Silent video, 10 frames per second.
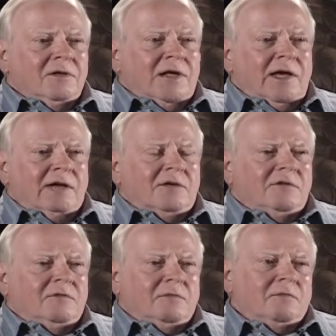they had,
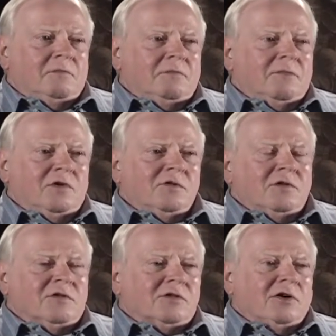most
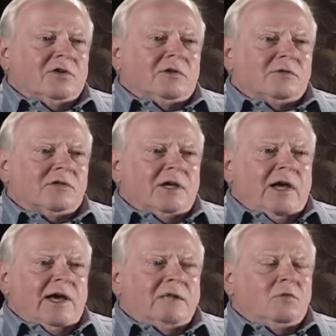of the serials they
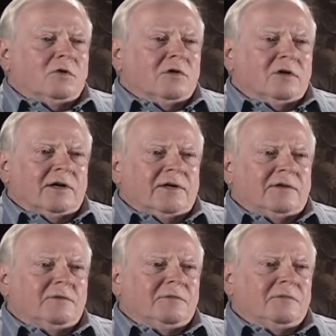had were,
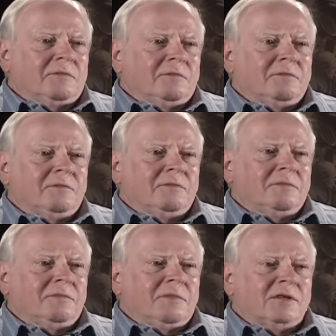uh,
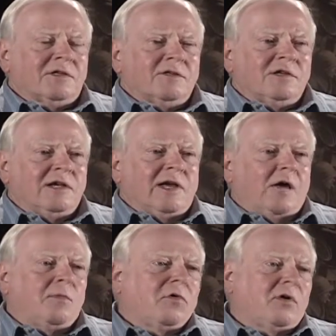as they say,
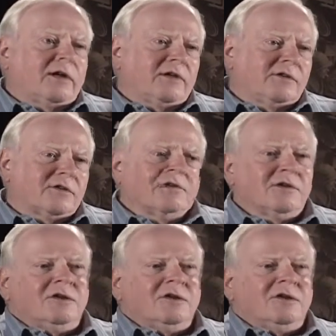cowboys.